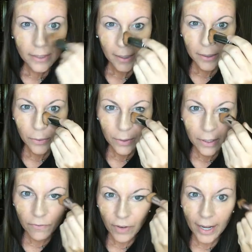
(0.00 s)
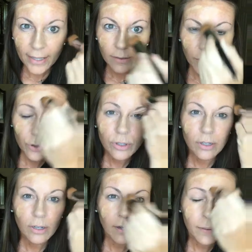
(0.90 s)
Like doing it in fast motion,
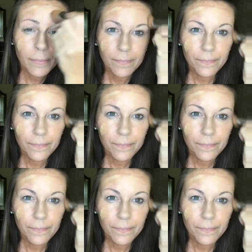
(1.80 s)
huh?